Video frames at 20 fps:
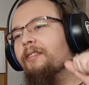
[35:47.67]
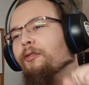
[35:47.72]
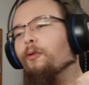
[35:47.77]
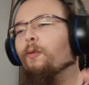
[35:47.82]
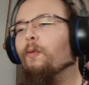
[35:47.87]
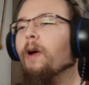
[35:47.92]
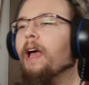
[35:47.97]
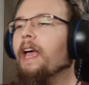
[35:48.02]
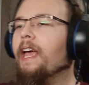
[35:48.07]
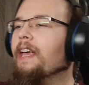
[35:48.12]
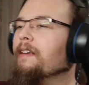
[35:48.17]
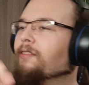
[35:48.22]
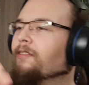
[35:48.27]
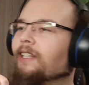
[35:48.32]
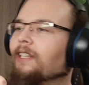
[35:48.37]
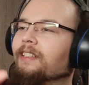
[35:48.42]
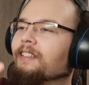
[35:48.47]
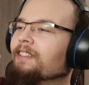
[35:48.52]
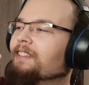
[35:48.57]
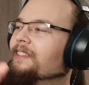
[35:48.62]
to
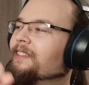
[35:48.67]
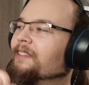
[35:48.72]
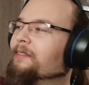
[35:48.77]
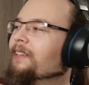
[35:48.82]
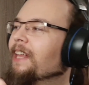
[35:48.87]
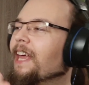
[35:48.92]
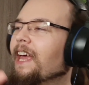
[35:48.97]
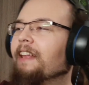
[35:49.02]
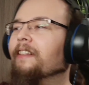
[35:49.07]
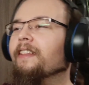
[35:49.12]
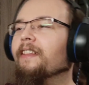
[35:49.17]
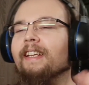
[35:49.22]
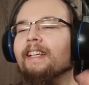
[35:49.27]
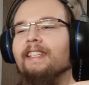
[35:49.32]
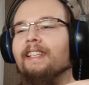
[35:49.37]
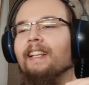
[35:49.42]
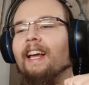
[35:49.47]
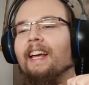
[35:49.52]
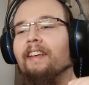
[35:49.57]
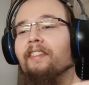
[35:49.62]
wave at
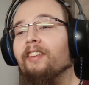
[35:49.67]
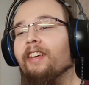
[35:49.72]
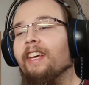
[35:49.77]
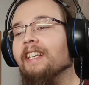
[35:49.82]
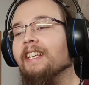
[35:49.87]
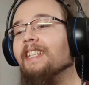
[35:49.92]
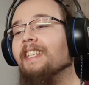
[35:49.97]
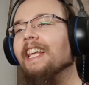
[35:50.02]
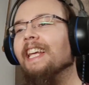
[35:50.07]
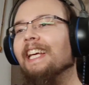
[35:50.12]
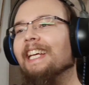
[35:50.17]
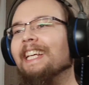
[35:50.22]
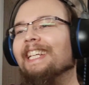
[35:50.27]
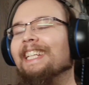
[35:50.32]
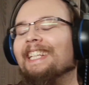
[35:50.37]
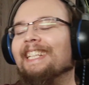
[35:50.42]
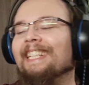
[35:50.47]
endings like this.